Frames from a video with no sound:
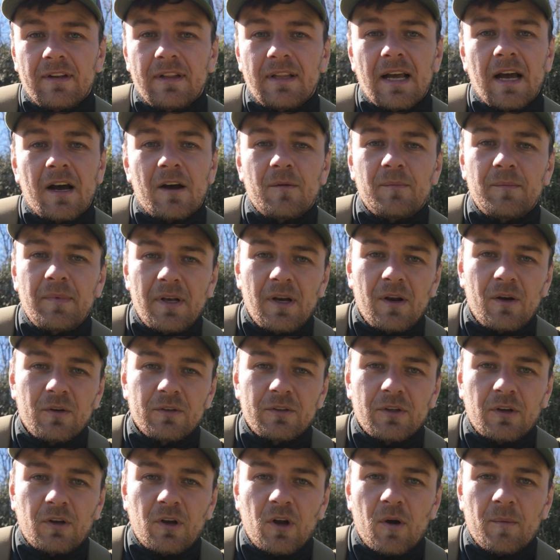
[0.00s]
it down below
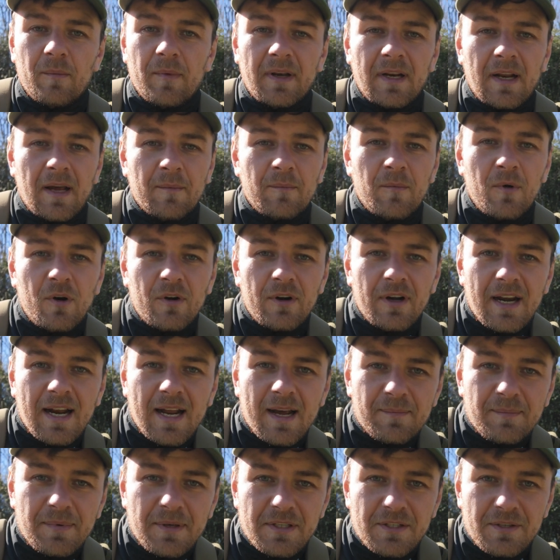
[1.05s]
the comment. I'm more than
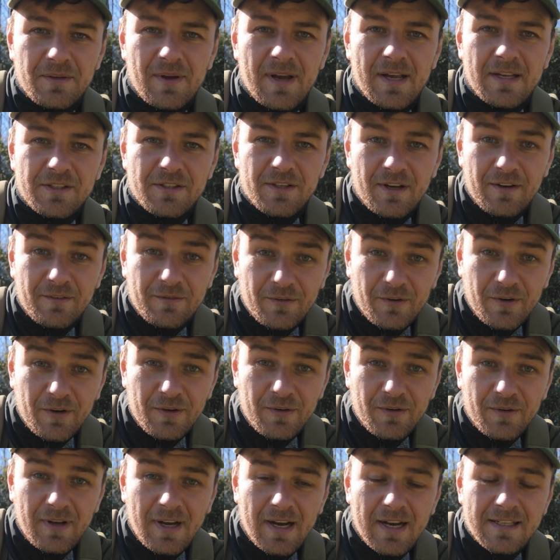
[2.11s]
happy to answer it for
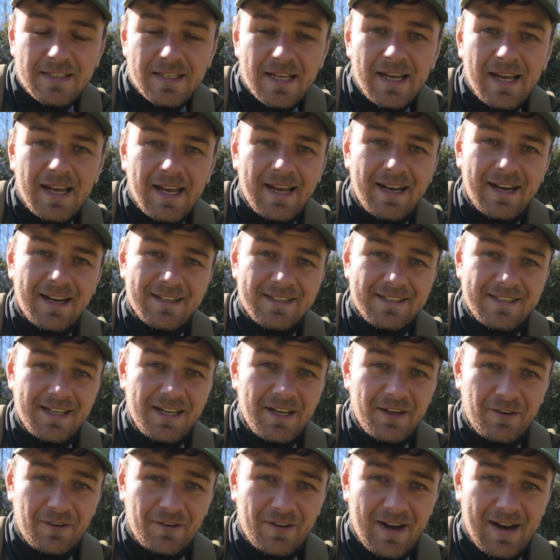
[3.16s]
you guys, and I'll
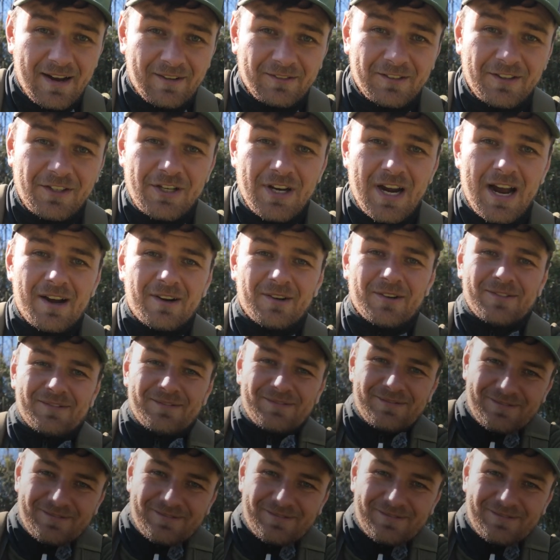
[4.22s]
see you around. Ciao.